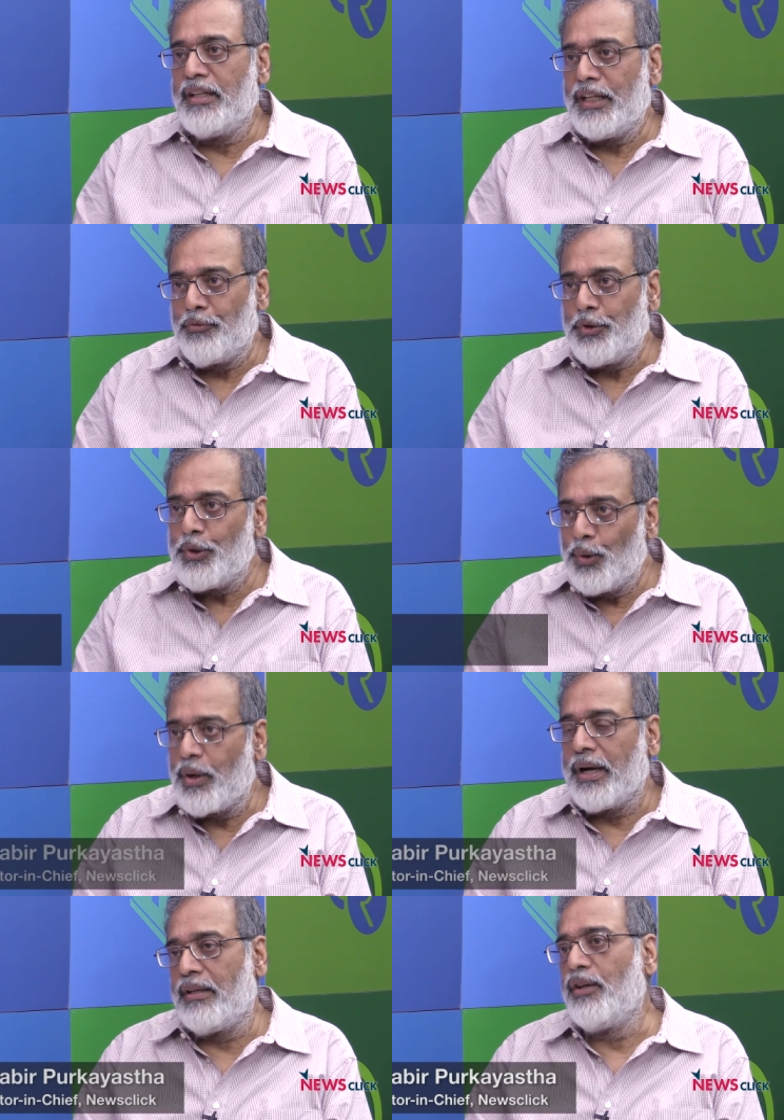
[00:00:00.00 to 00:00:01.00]
if we
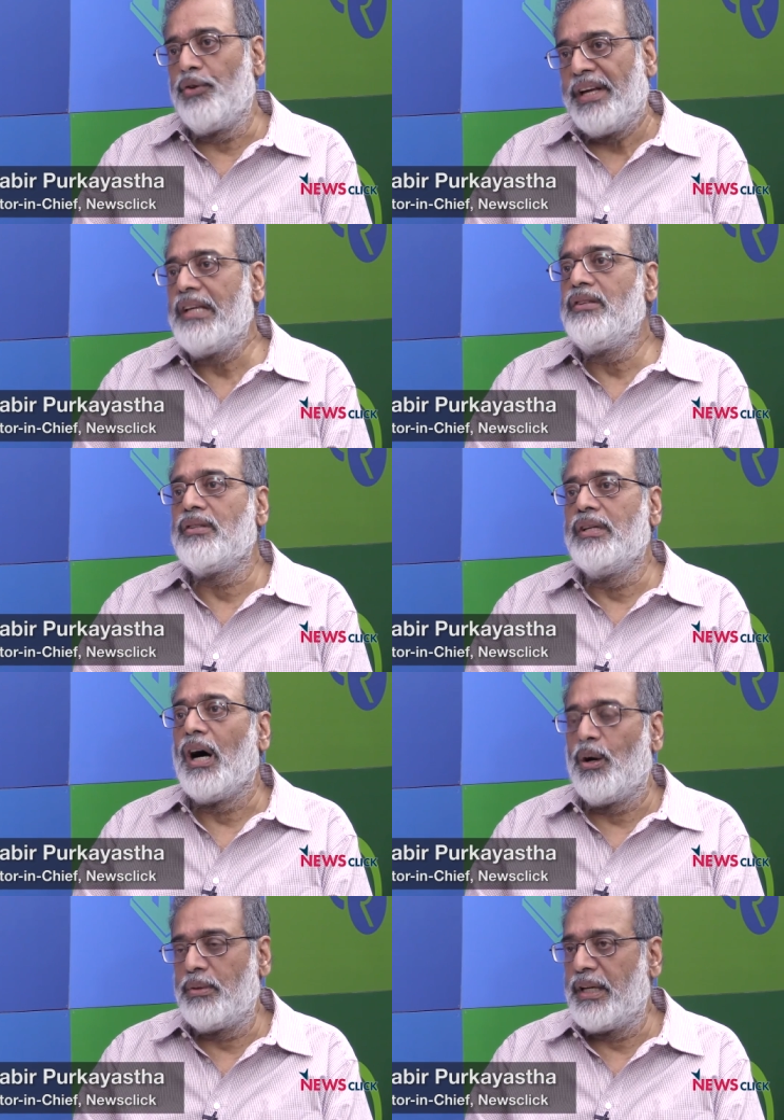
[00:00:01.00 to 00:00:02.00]
look at the range
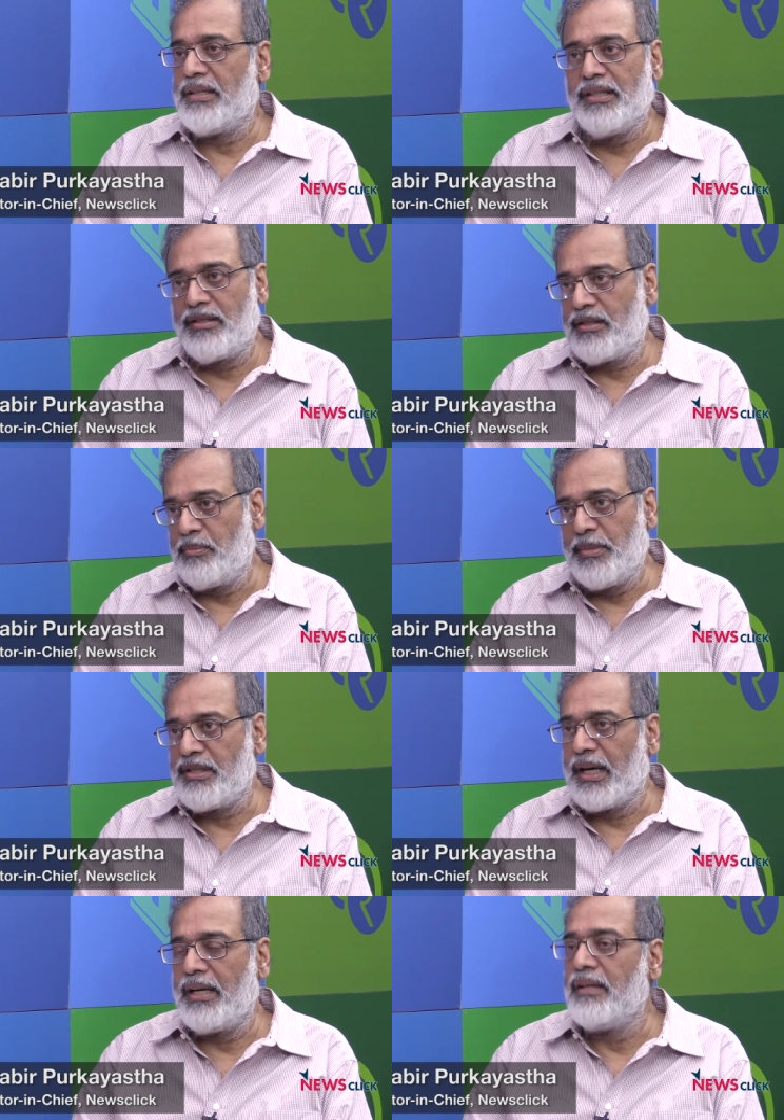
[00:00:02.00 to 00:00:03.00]
now that this
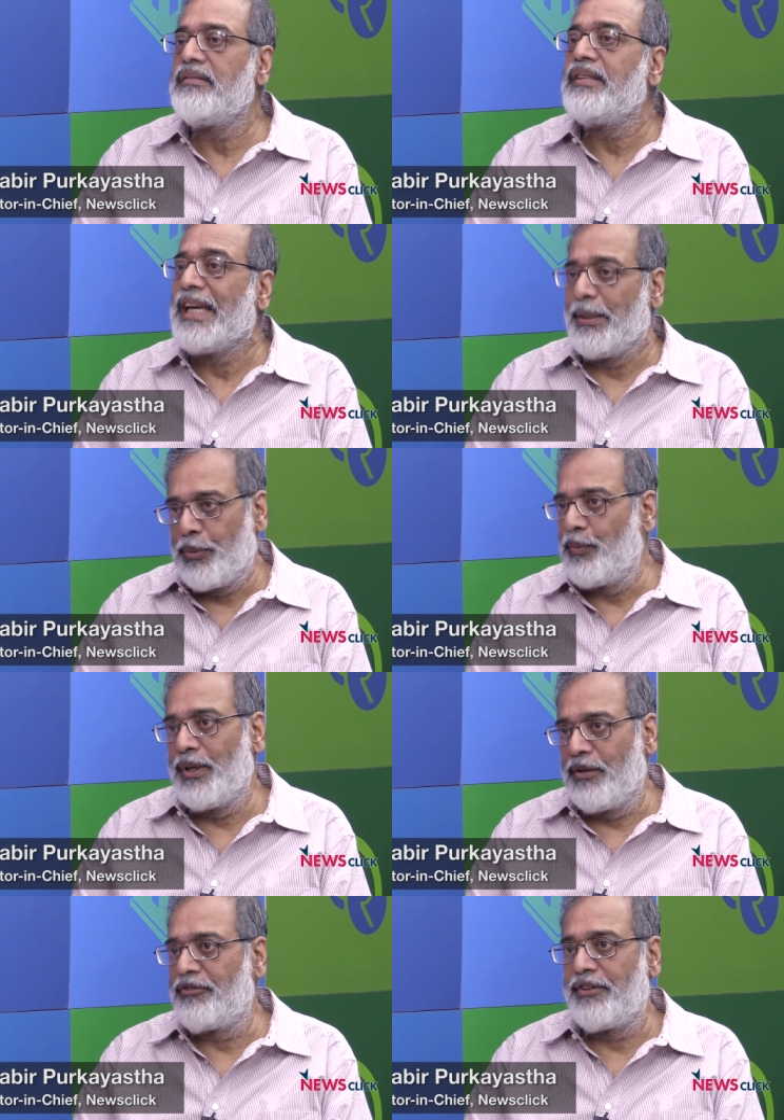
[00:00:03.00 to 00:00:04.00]
missile is
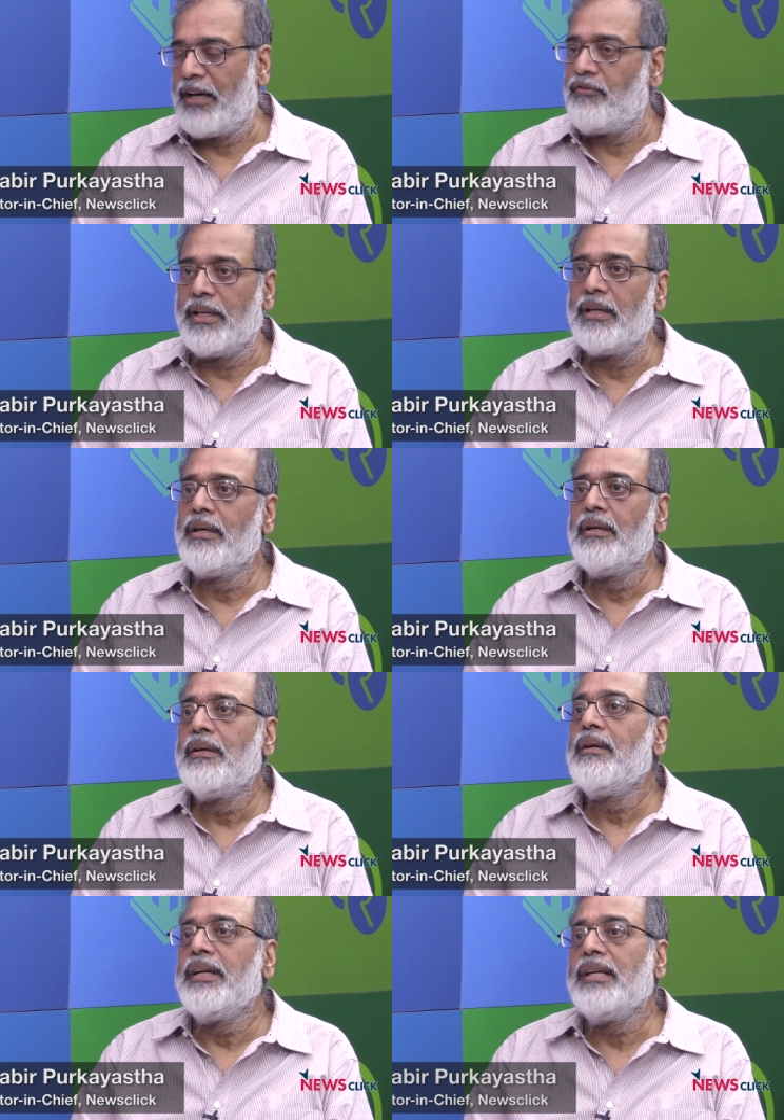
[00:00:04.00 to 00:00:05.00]
capable of traveling,
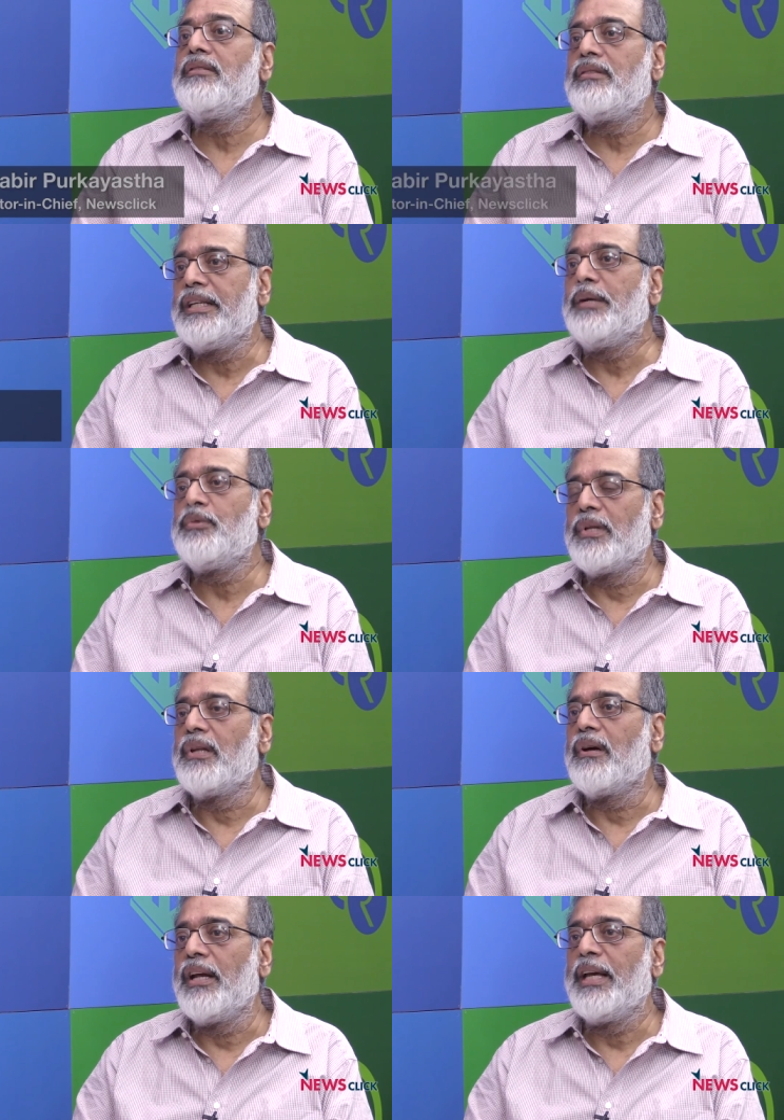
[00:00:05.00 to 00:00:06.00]
it seems that
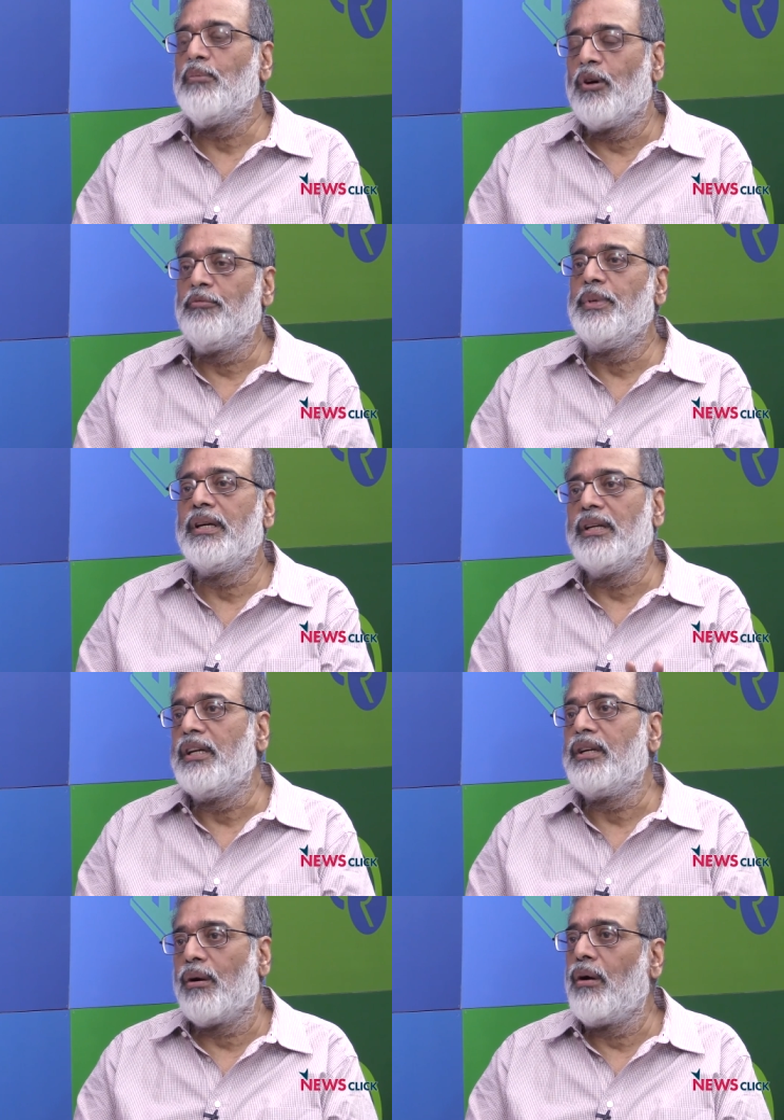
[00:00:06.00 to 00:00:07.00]
the claim of being an
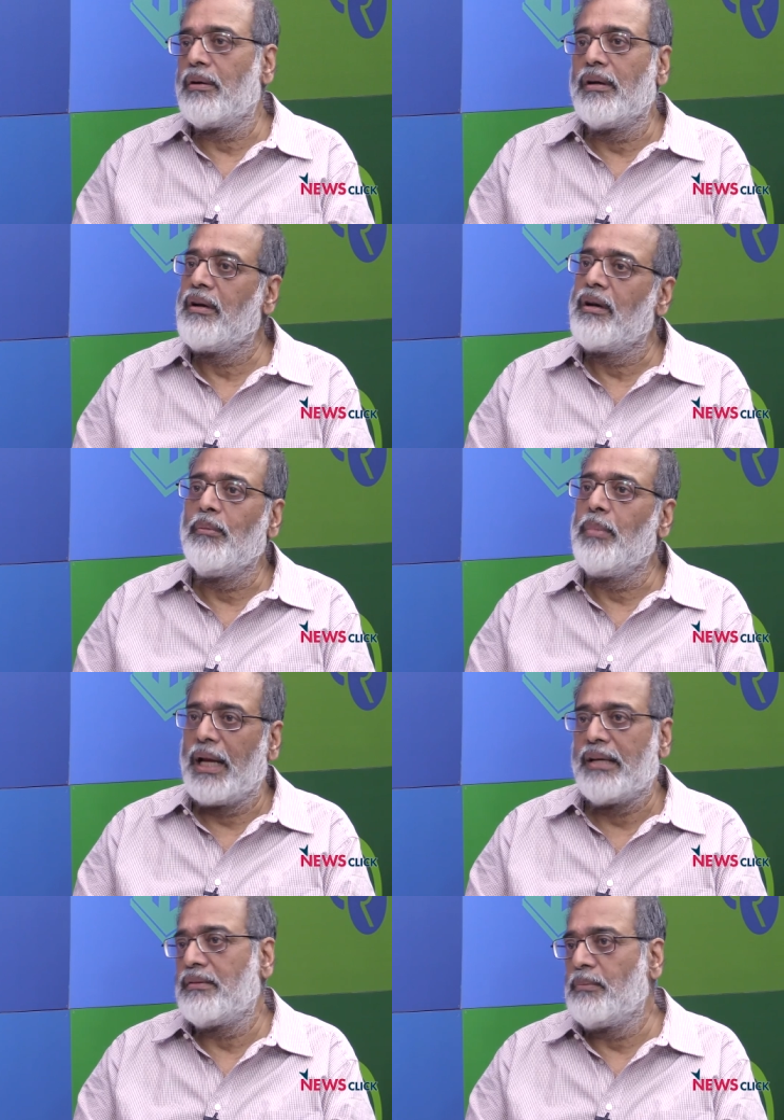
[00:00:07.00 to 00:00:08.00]
intercontinental
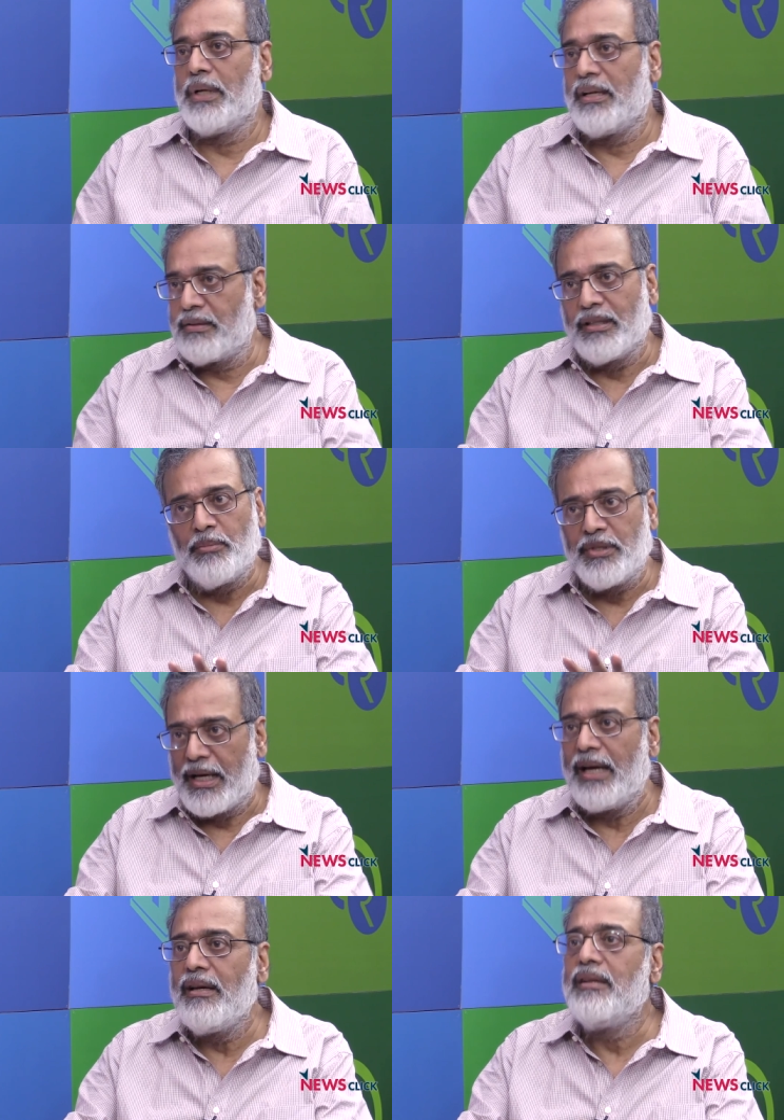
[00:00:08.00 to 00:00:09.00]
ballistic, ballistic
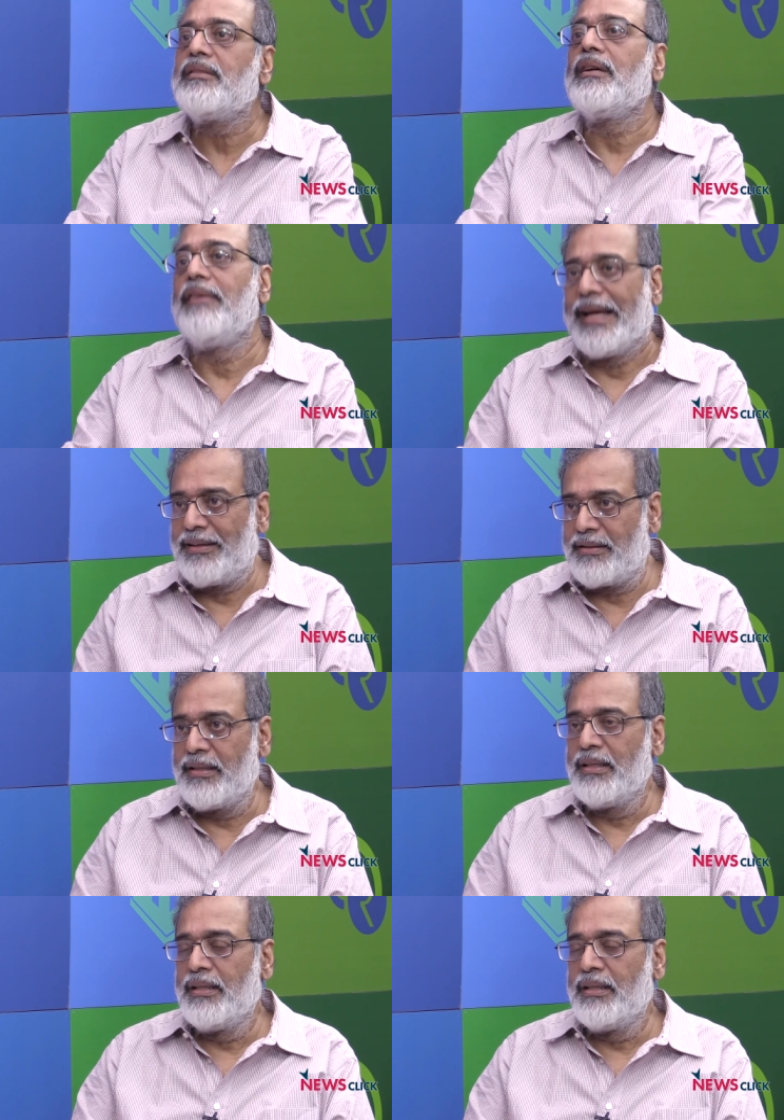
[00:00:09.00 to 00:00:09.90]
missile is correct.